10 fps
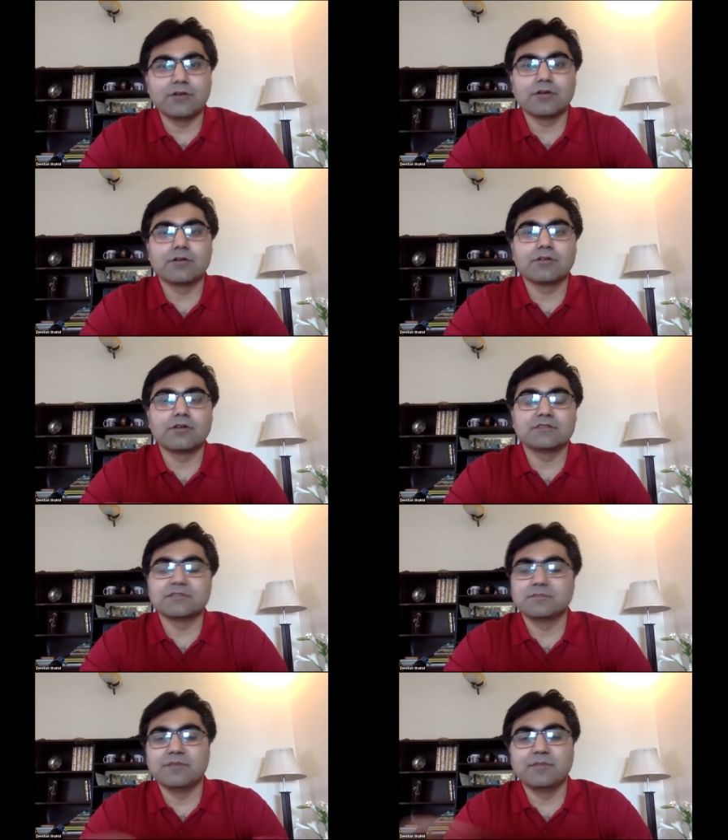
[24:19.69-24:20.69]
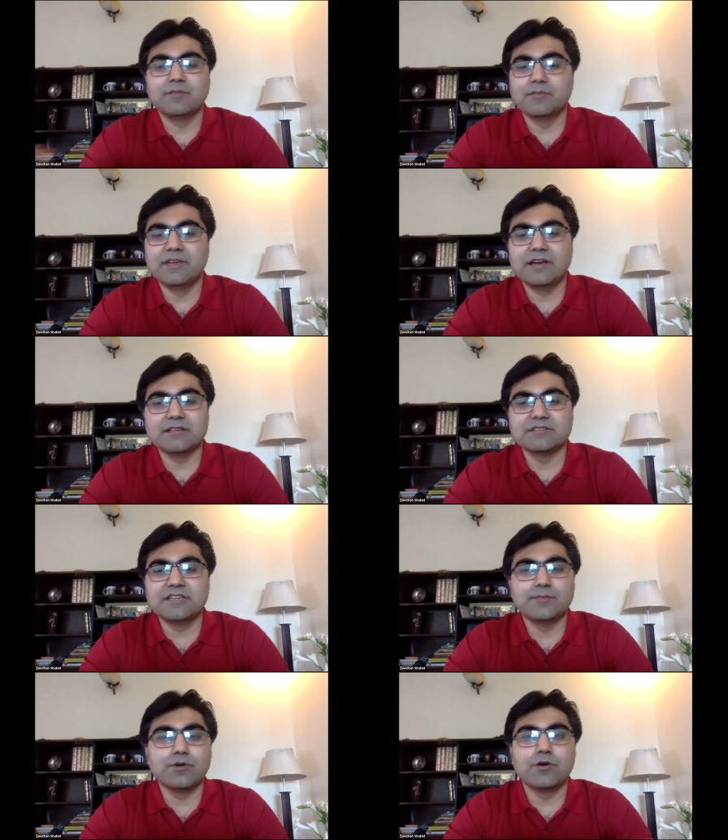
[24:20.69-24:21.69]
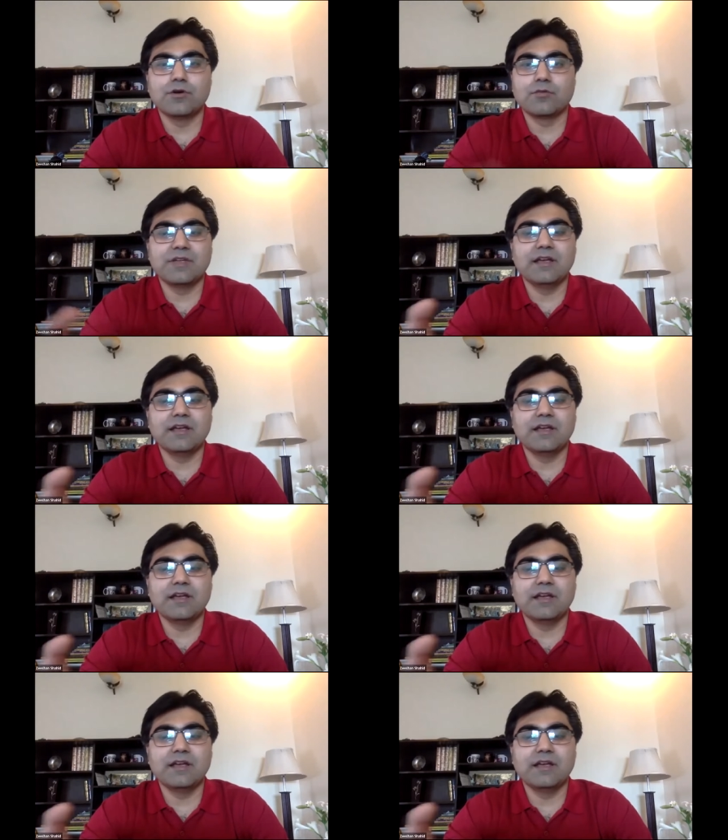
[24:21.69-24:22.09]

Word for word: Or you know, it's, be it a seaport or